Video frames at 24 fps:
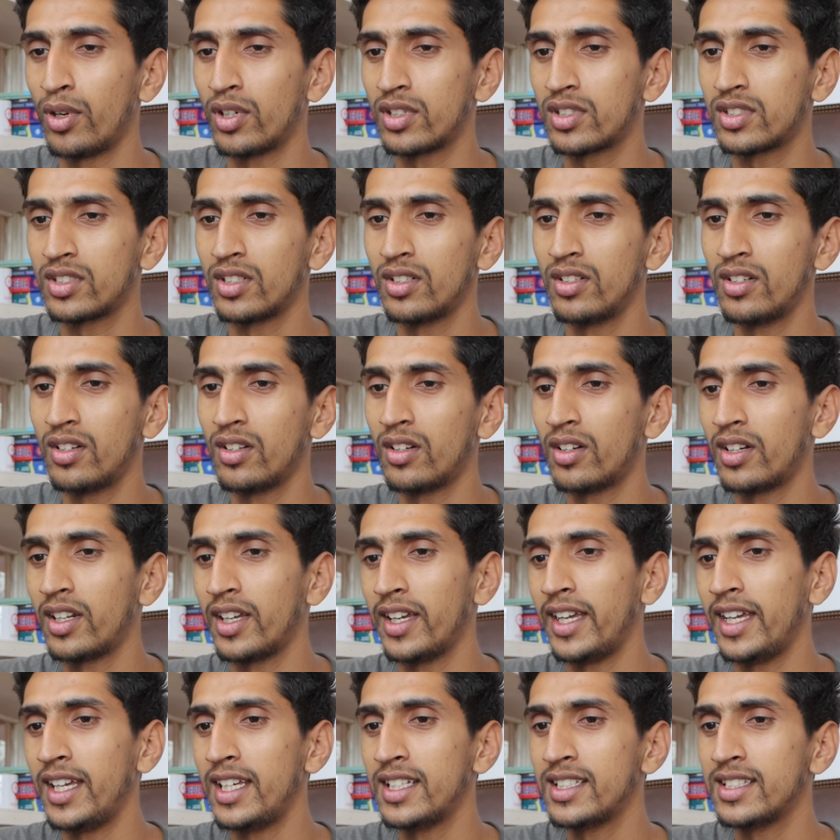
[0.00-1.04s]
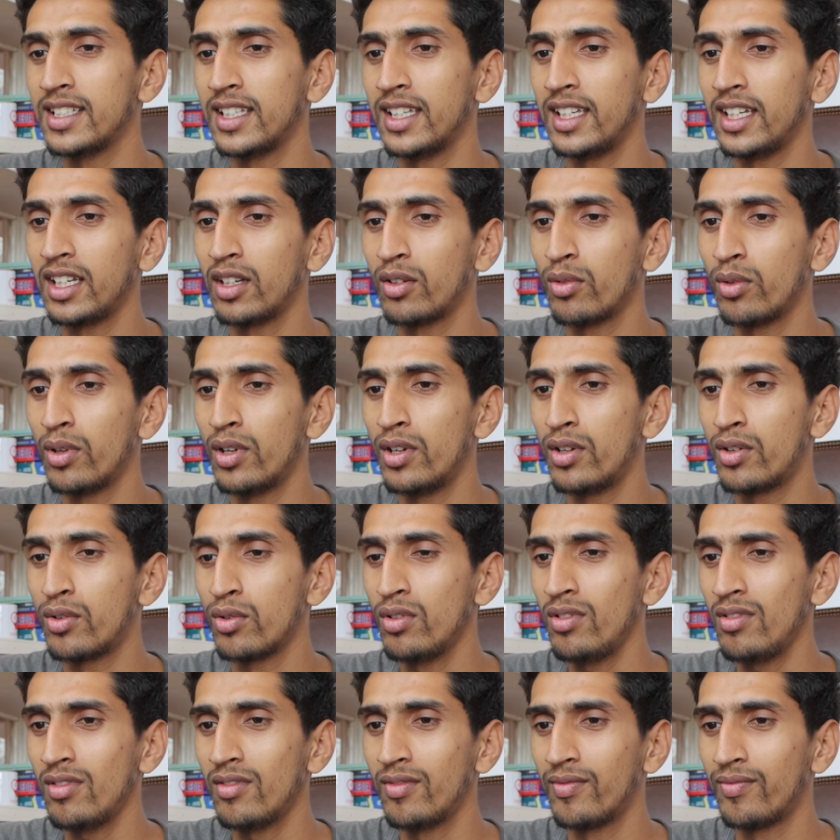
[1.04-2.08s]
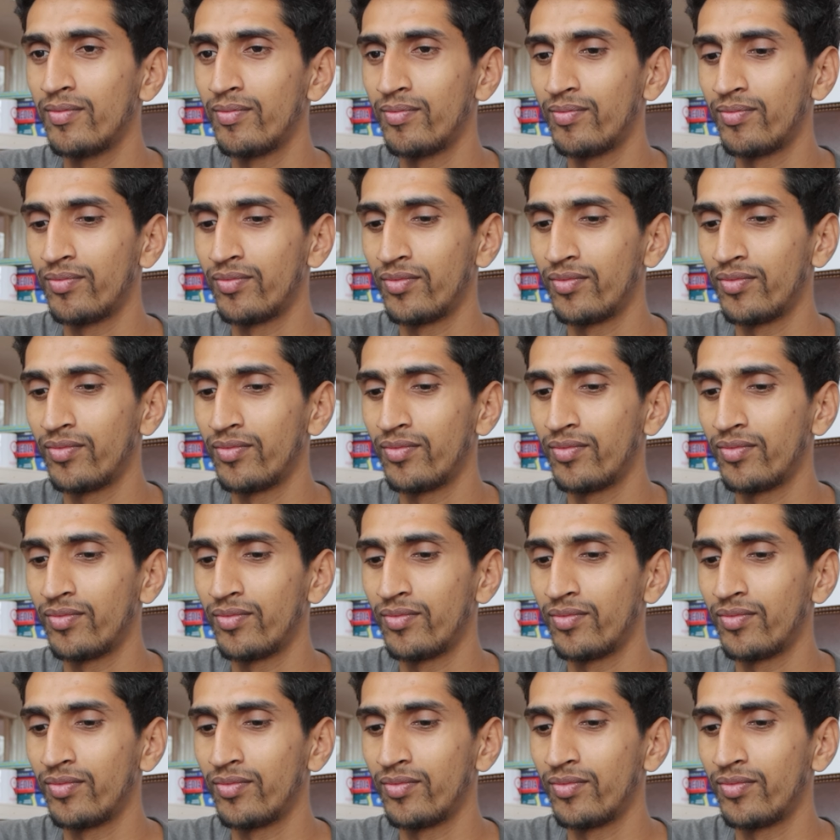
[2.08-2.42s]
person dot age equal to